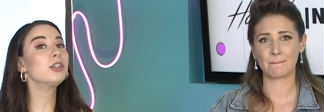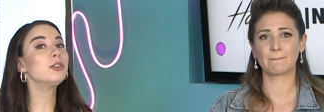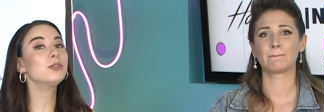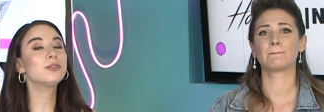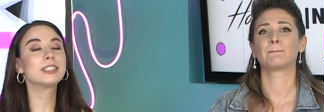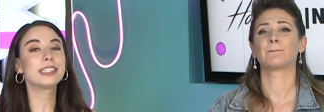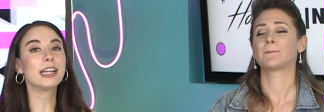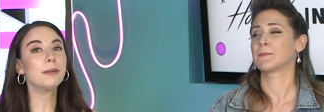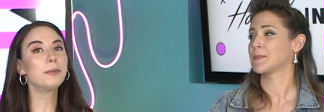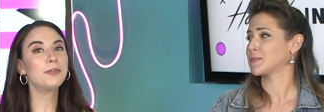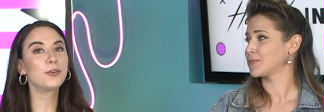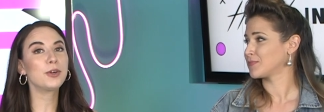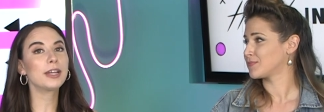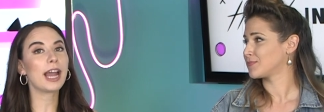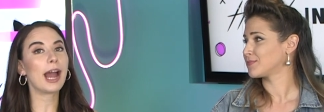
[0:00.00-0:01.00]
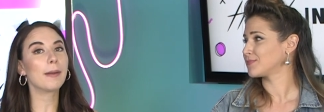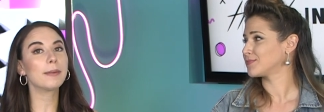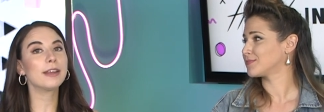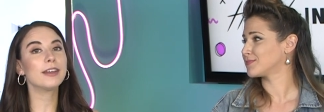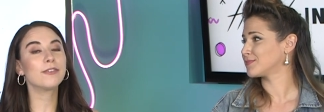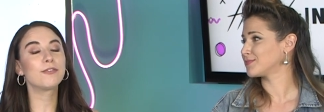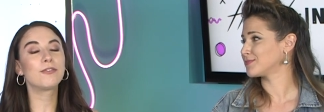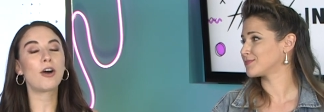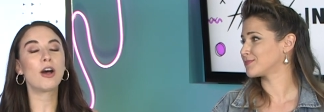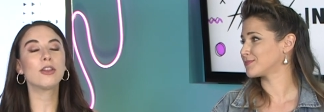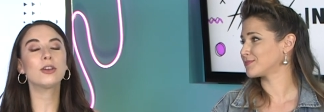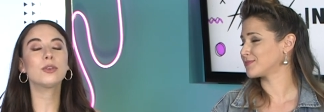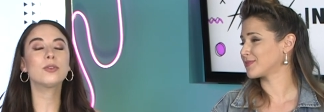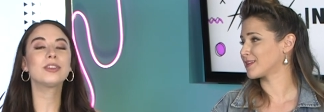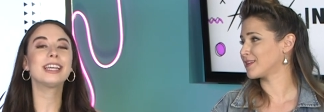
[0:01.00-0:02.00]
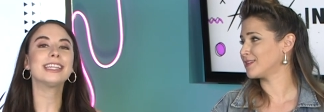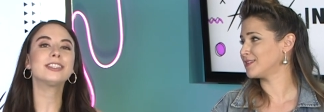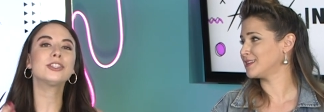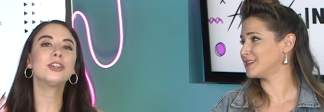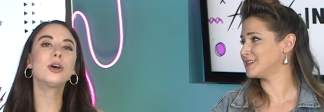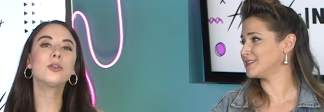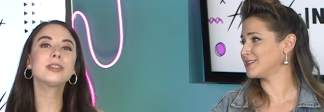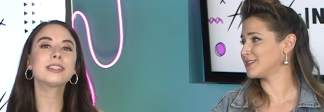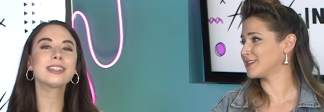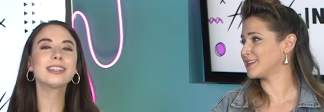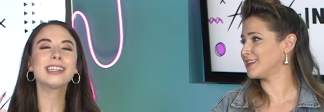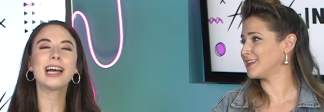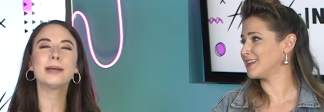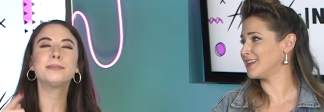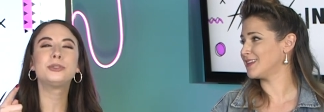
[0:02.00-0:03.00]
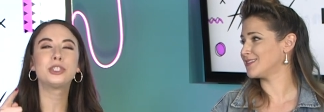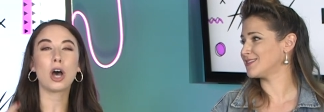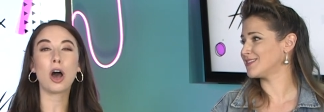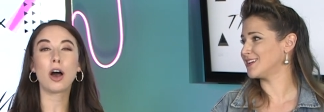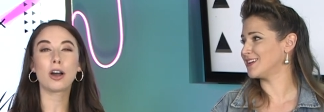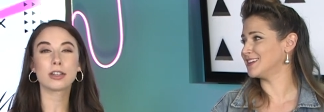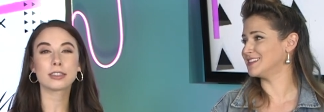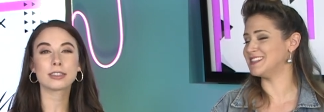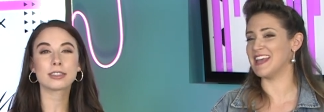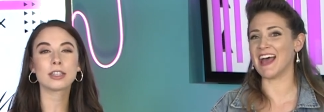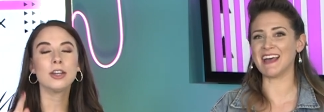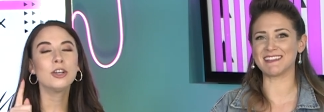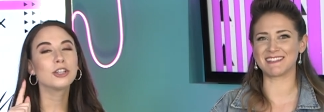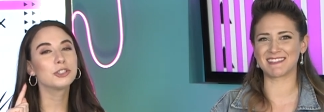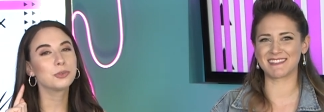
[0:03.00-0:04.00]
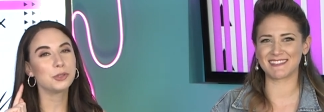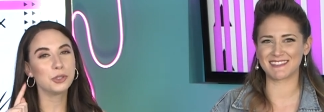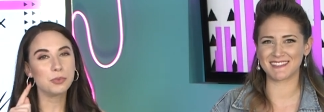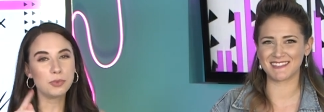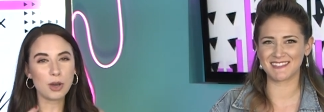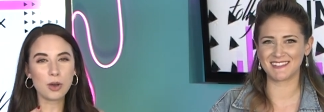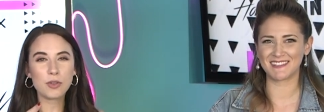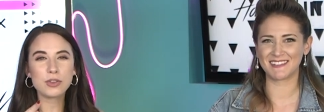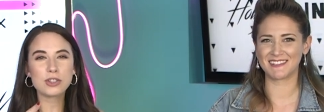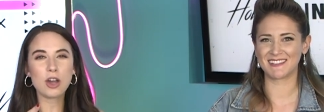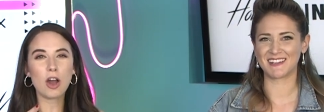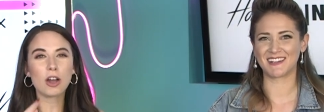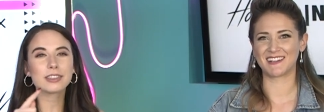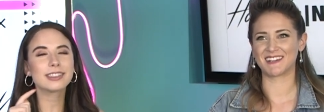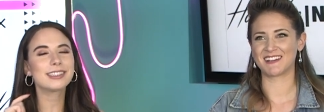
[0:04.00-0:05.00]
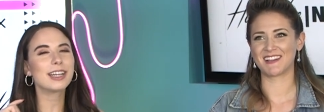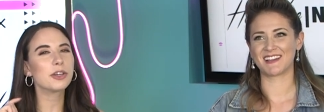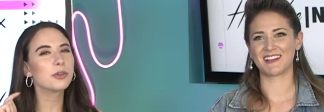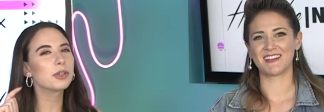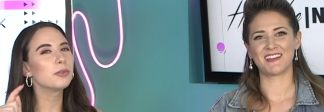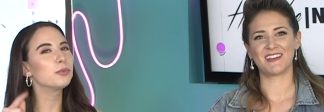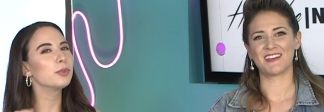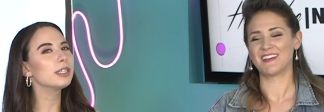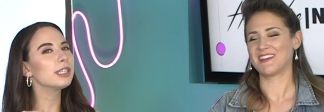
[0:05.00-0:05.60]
Speaker 1: you've said it before, Gabby, follow, get to know the celeb dogs. Yes. So when you know the dogs, that's how you can